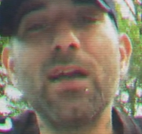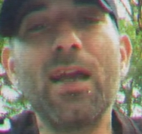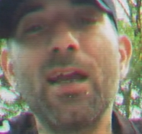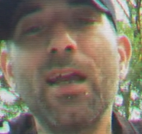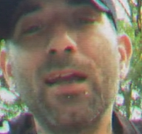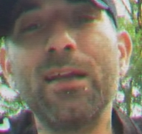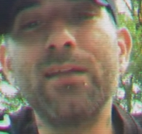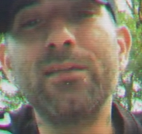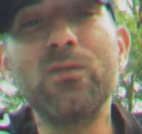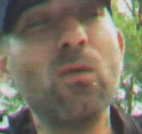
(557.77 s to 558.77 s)

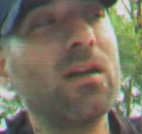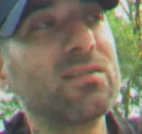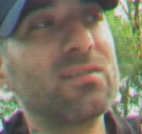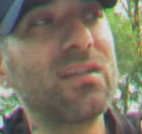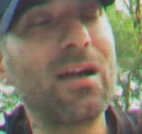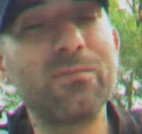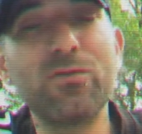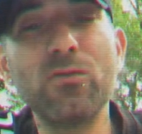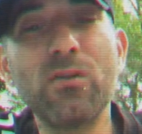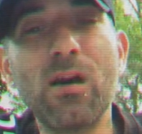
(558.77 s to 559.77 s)
and you want to stomp
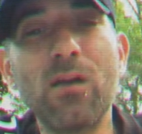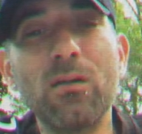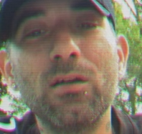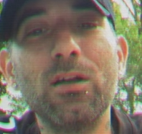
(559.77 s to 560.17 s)
dude out,